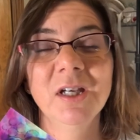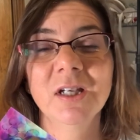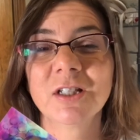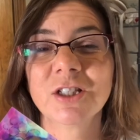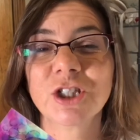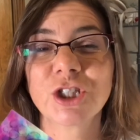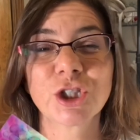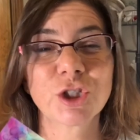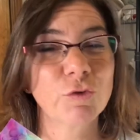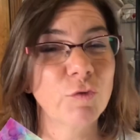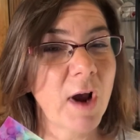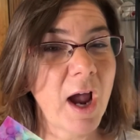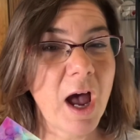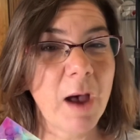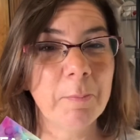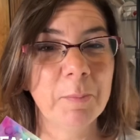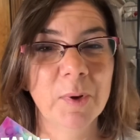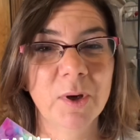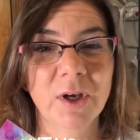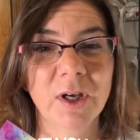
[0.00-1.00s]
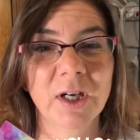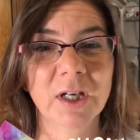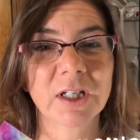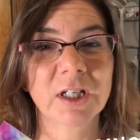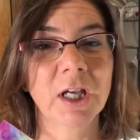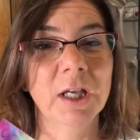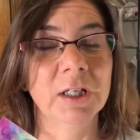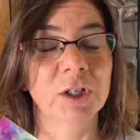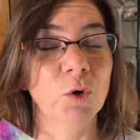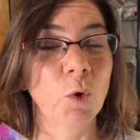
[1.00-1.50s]
scrapbook,
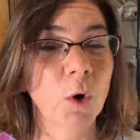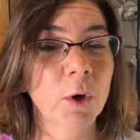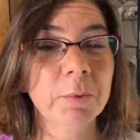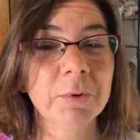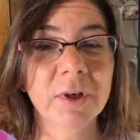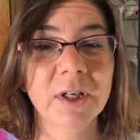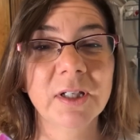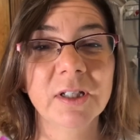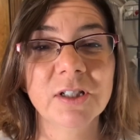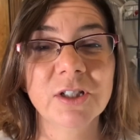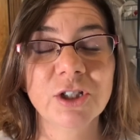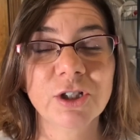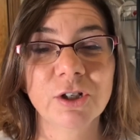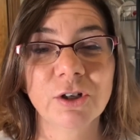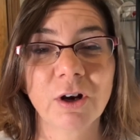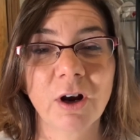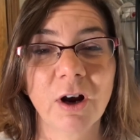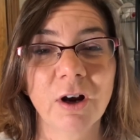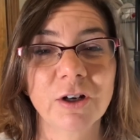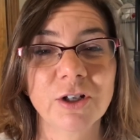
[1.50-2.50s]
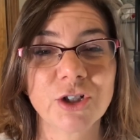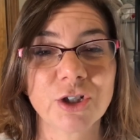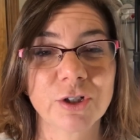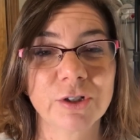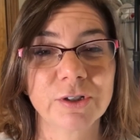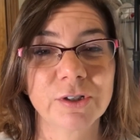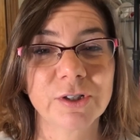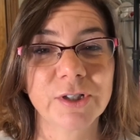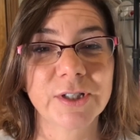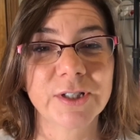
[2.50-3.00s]
incorporate into your art
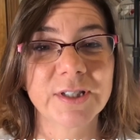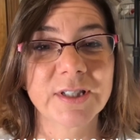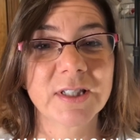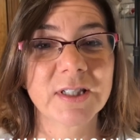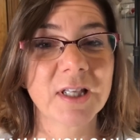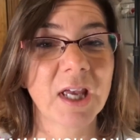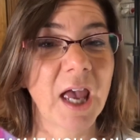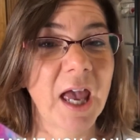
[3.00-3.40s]
journals.